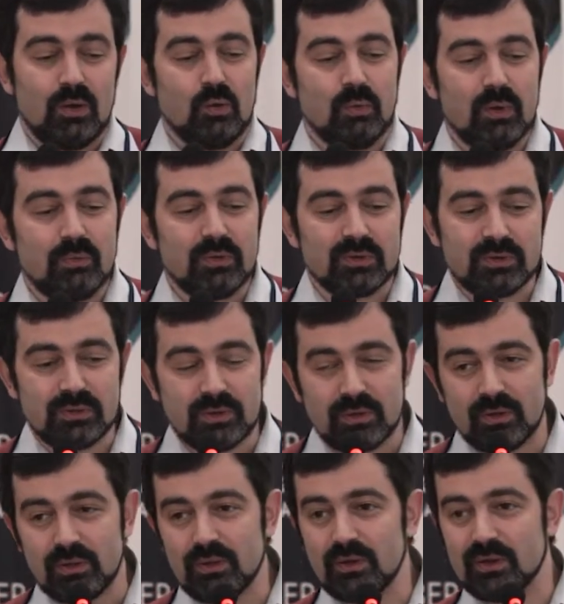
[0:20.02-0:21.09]
we with
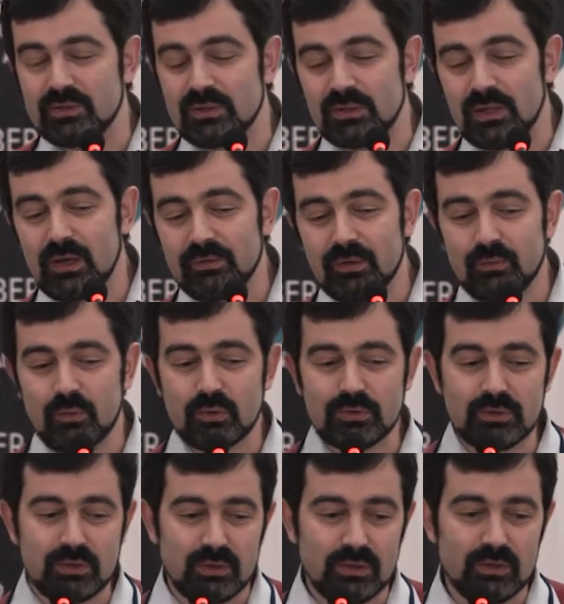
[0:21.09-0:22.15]
Rostislav
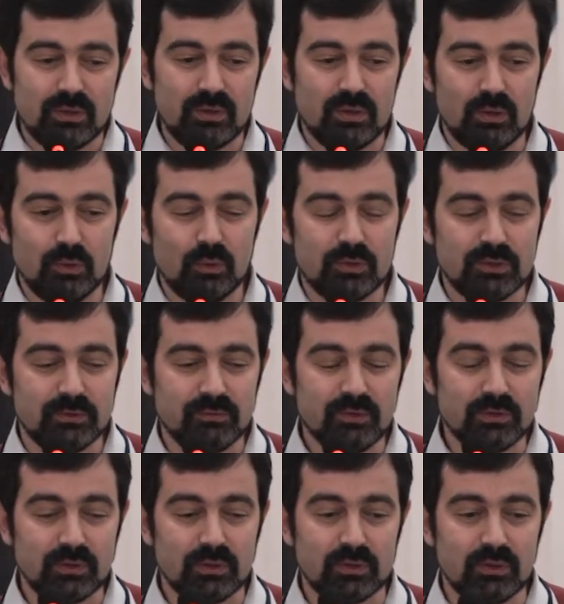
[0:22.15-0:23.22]
Yavorsky, Iosif
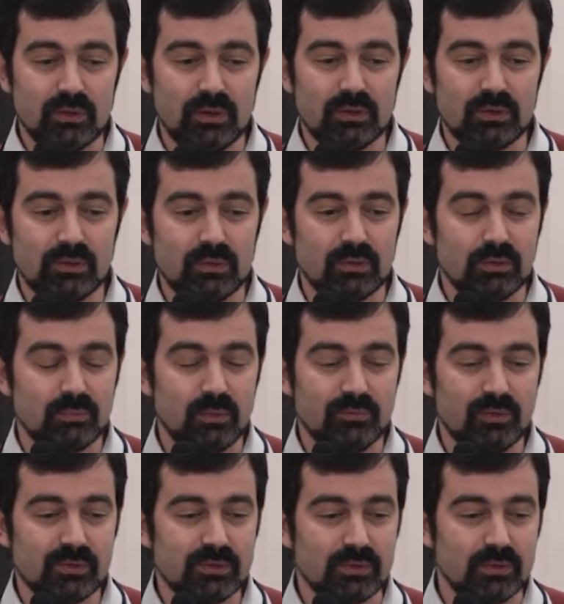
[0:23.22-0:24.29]
Itkin, and
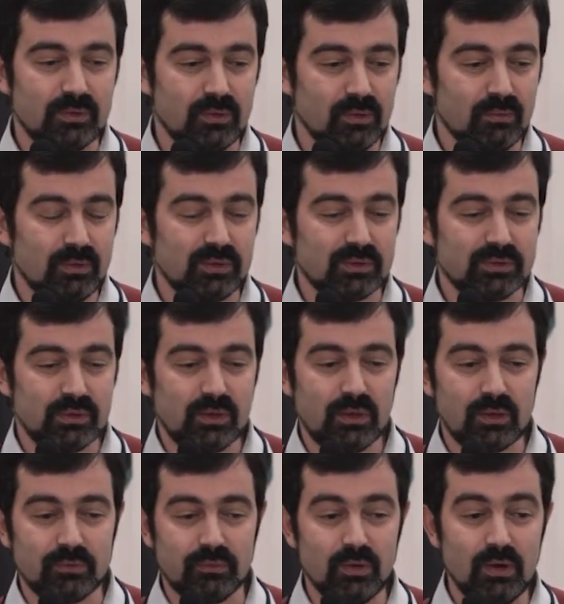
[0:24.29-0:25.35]
Professor Viktor
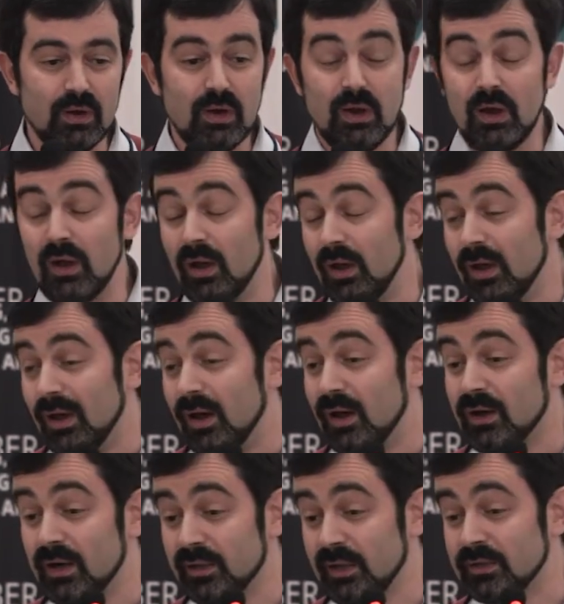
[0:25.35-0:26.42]
Zakharov
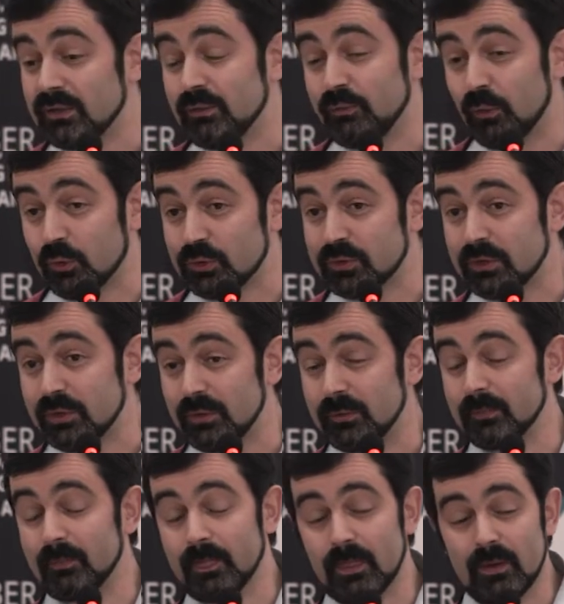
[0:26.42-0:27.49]
organized first
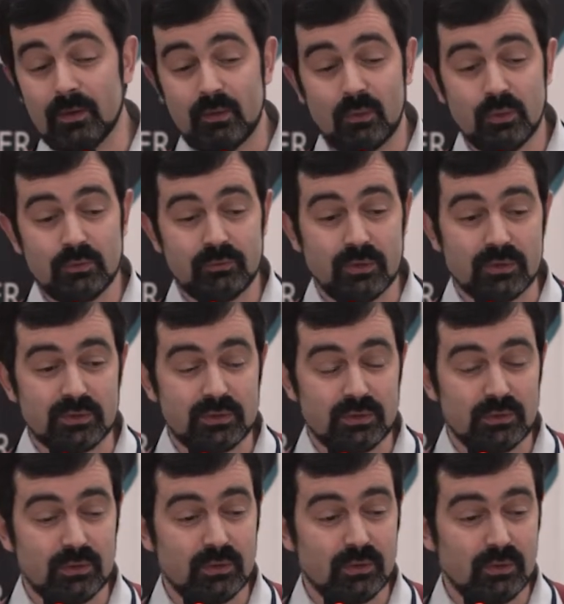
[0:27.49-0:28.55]

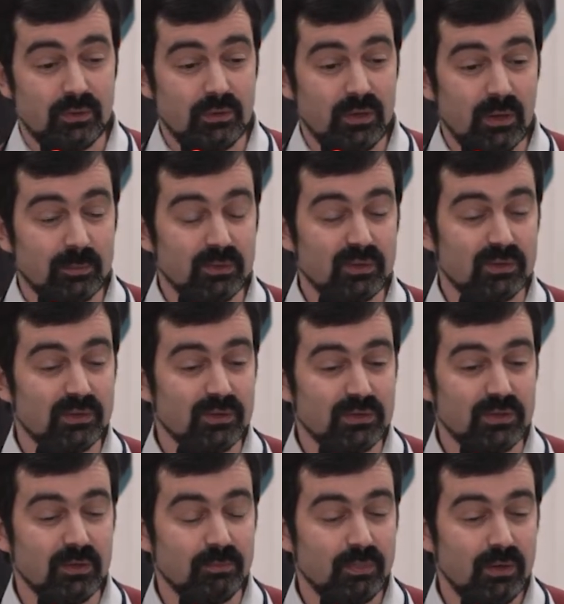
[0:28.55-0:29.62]
conference named
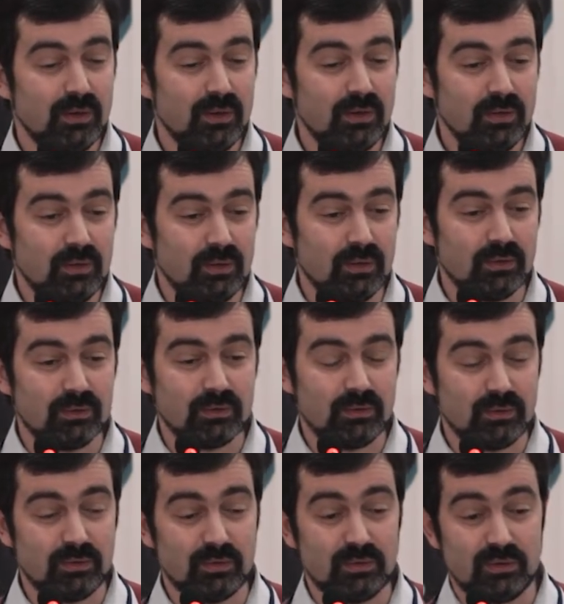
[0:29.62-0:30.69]
TMPA, and
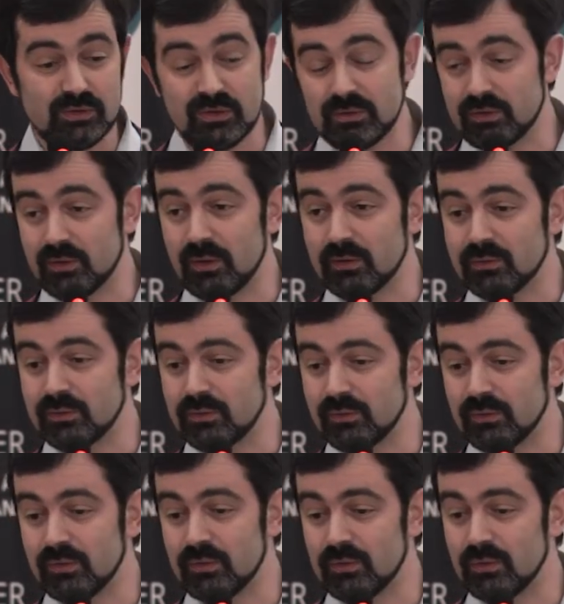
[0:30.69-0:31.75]
6 years
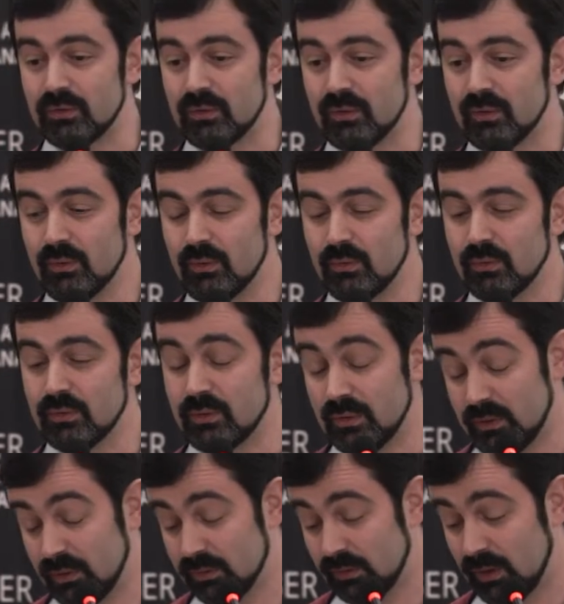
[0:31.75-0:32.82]
ago,
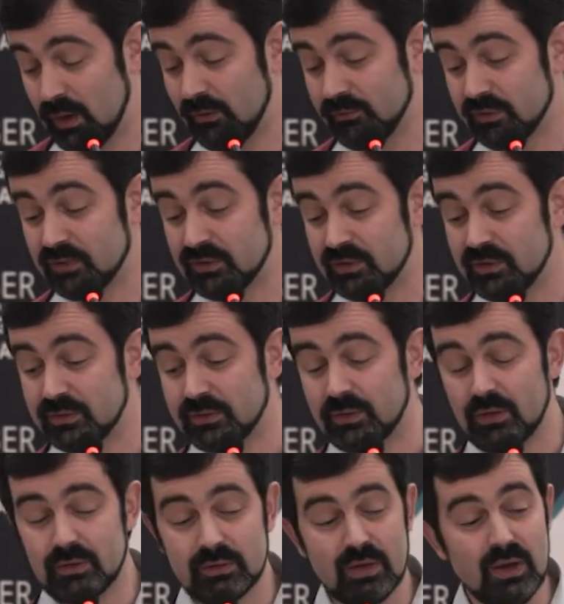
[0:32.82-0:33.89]
and after 6
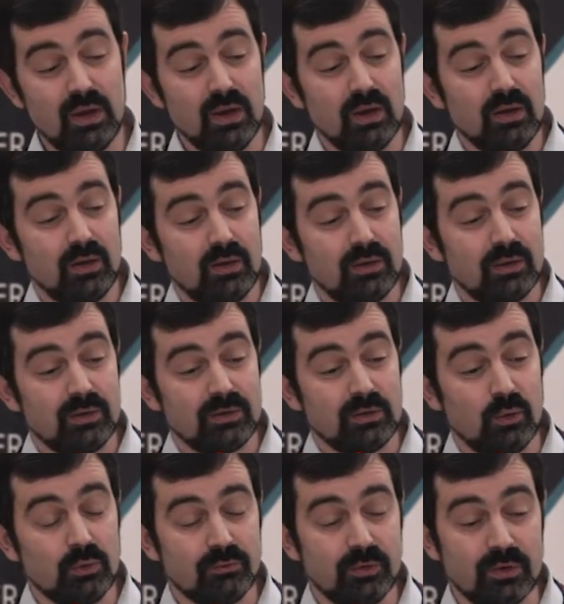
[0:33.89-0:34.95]
years, this
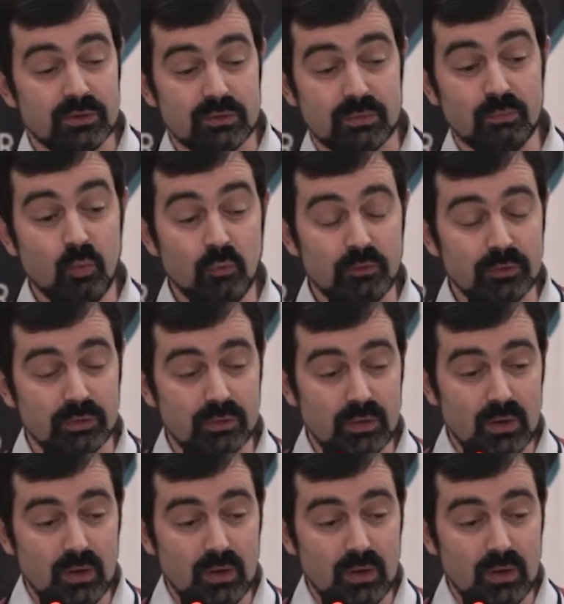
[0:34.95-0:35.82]
conference moved